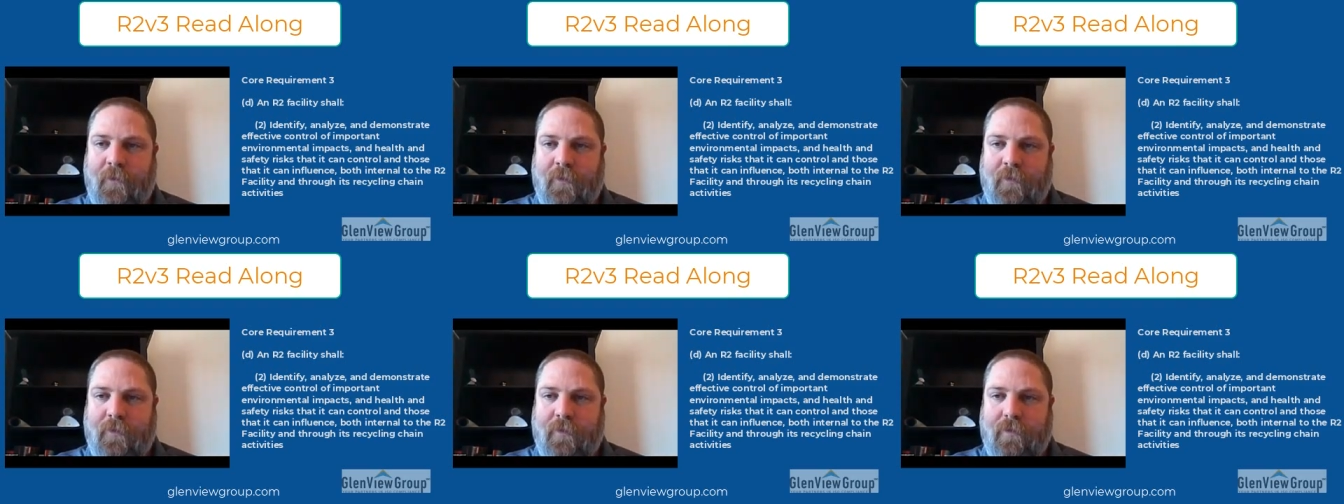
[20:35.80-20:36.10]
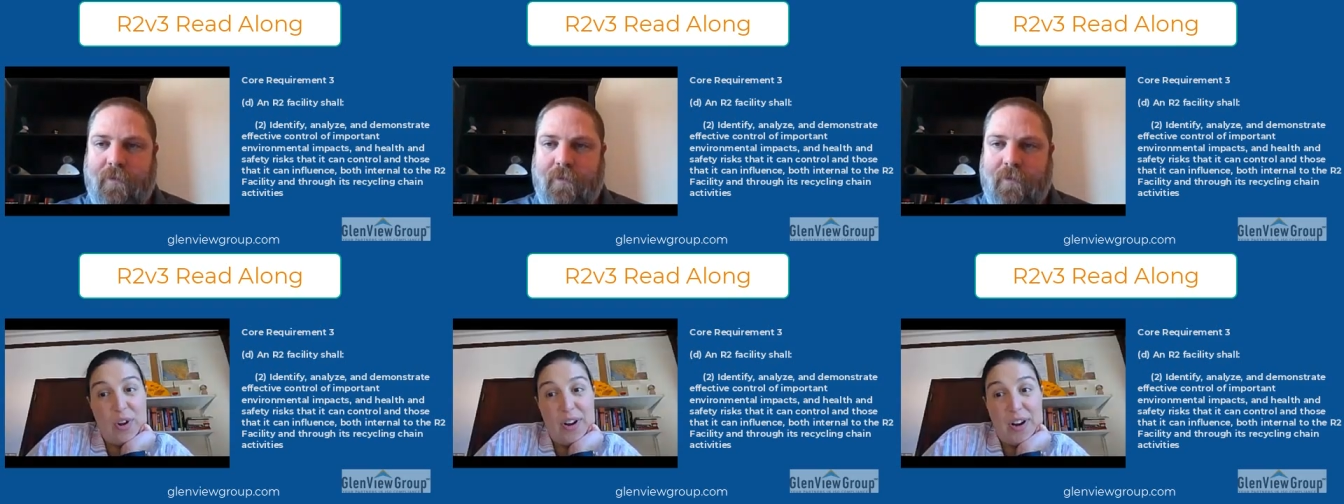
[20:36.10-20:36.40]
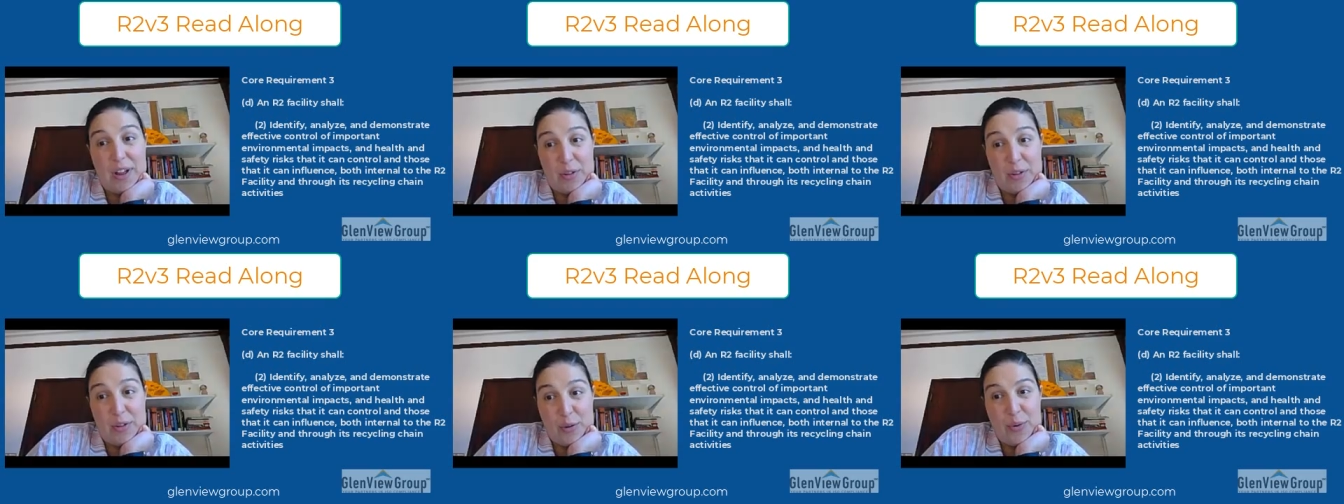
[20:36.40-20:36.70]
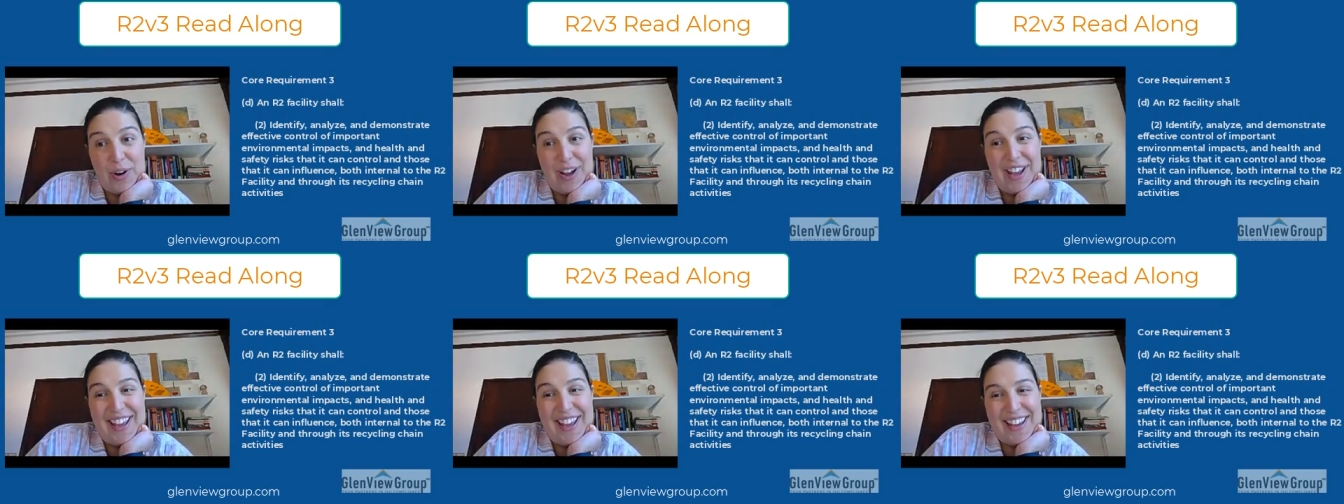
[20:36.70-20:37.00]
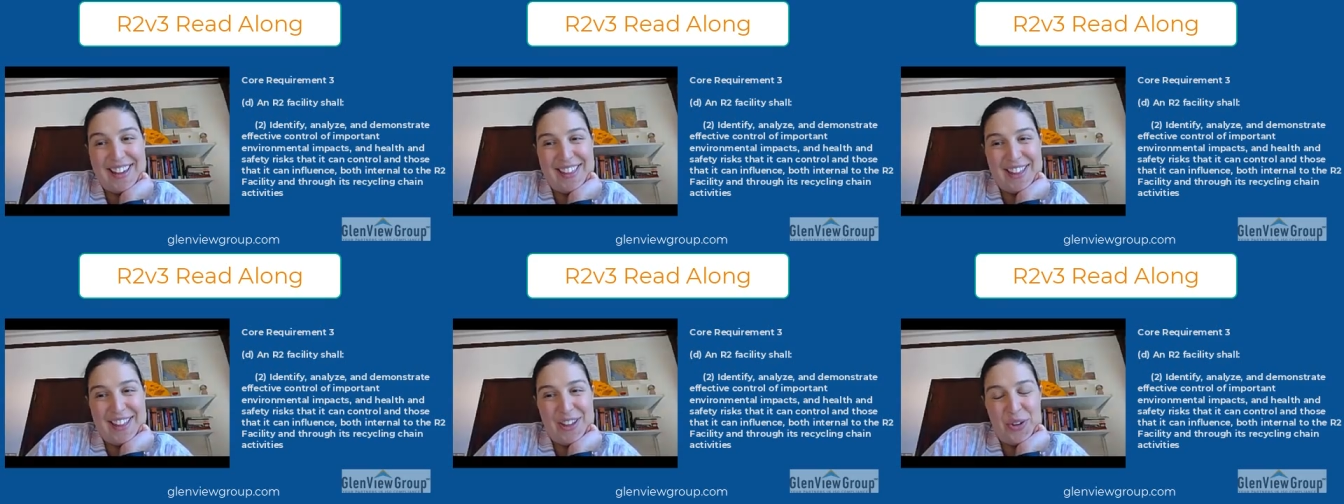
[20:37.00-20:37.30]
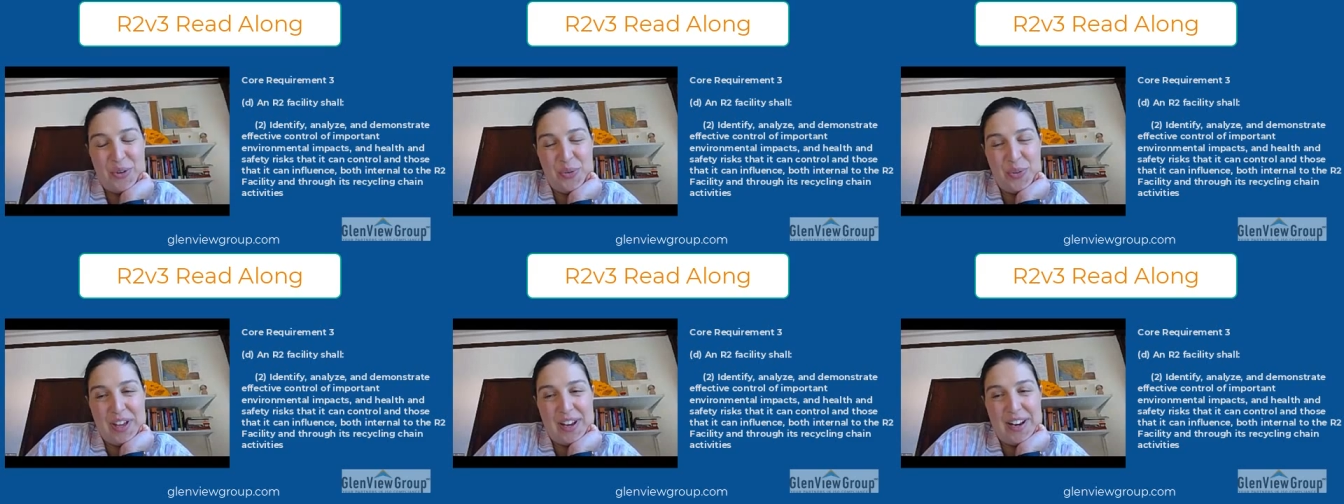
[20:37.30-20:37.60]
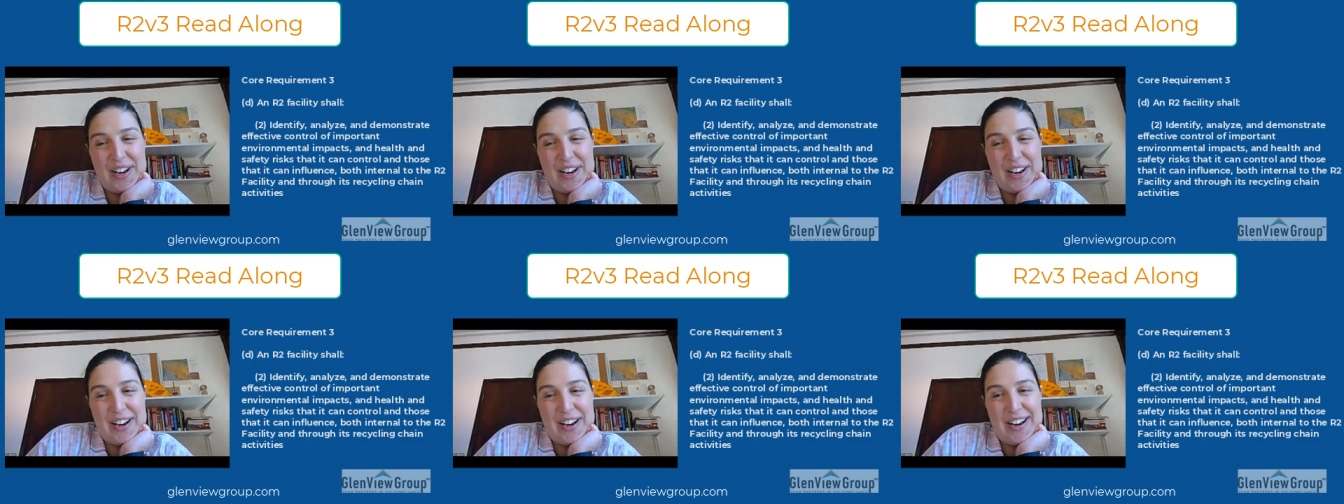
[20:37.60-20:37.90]
And another way that you
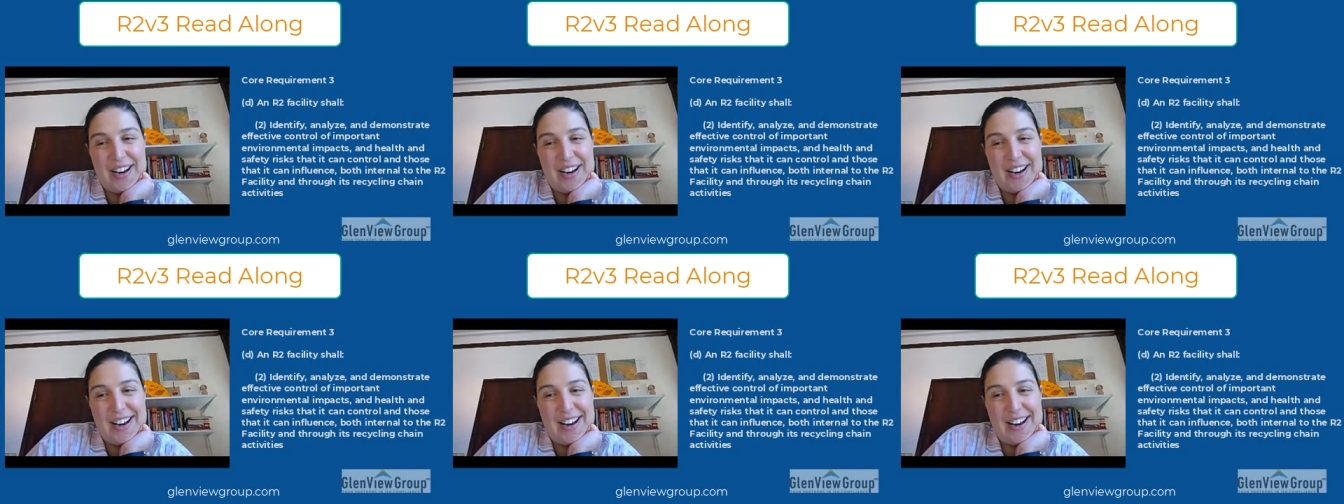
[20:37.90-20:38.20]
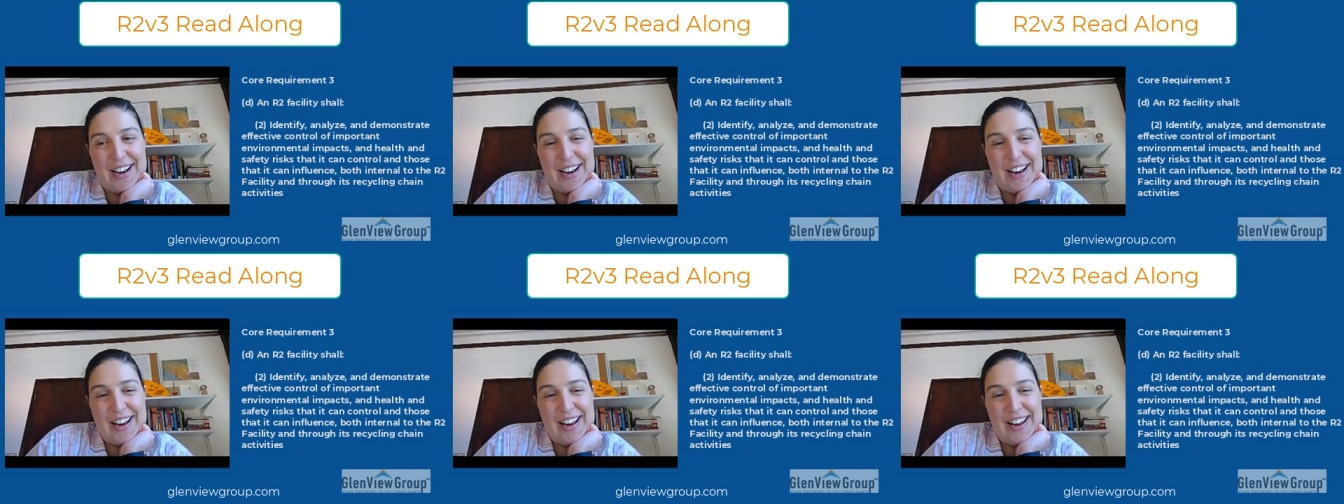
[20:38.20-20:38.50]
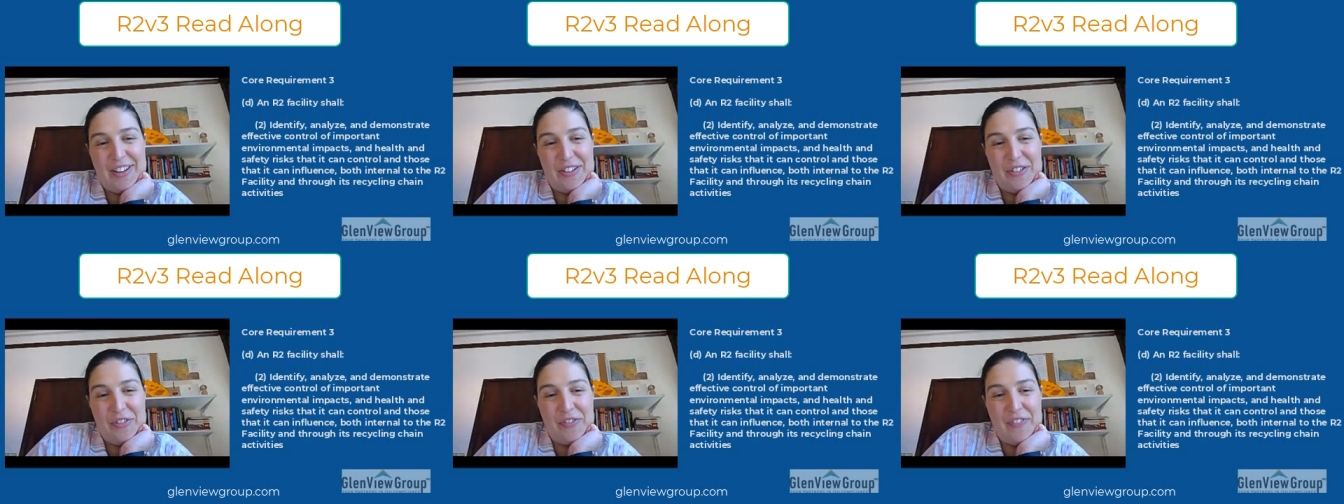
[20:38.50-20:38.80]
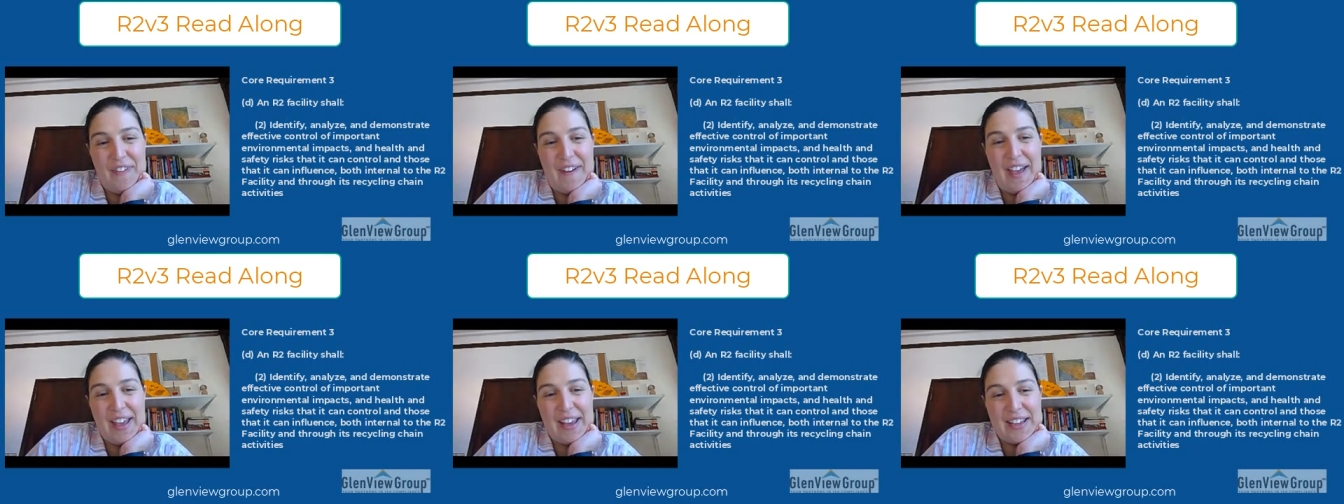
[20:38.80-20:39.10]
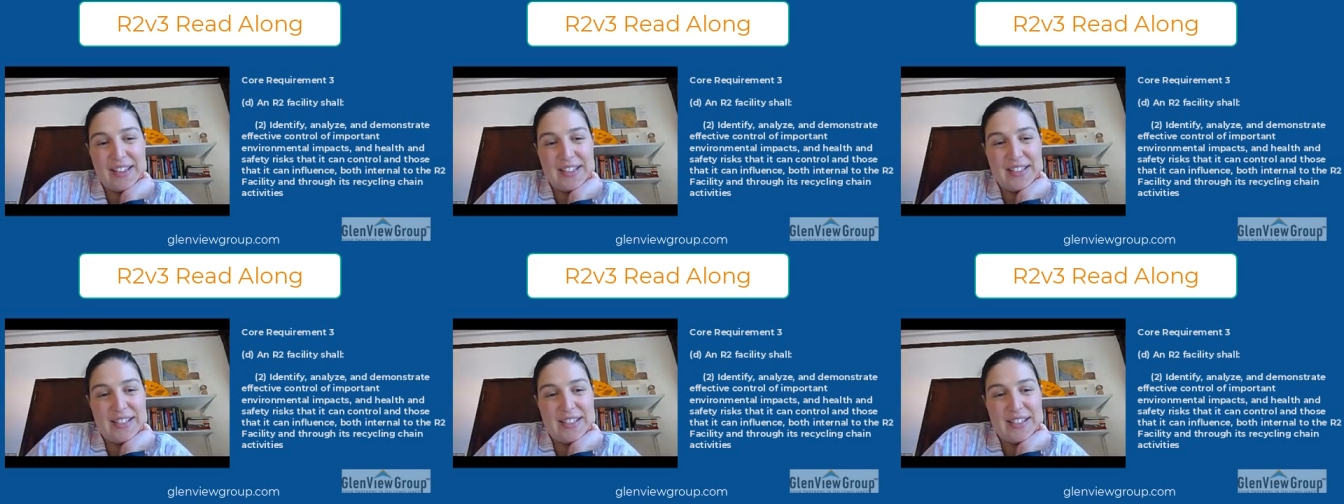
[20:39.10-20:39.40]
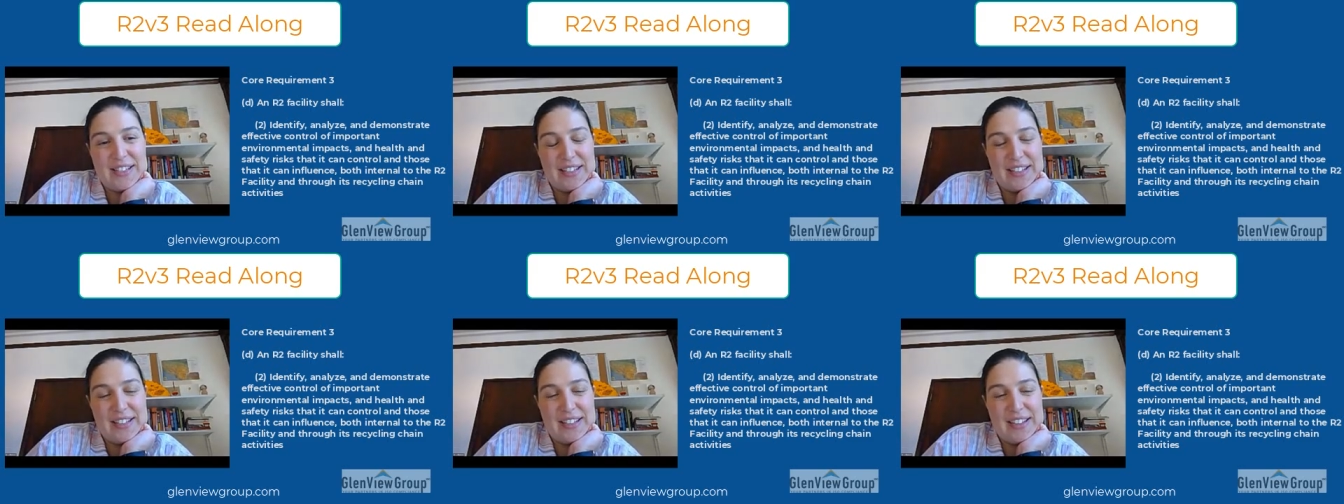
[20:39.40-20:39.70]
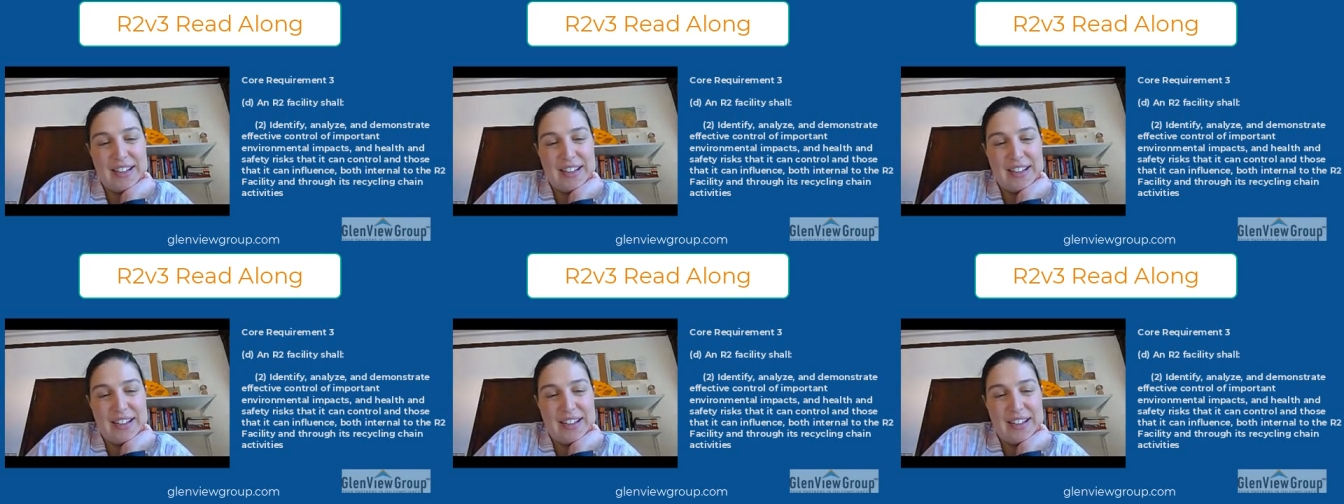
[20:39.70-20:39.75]
can affect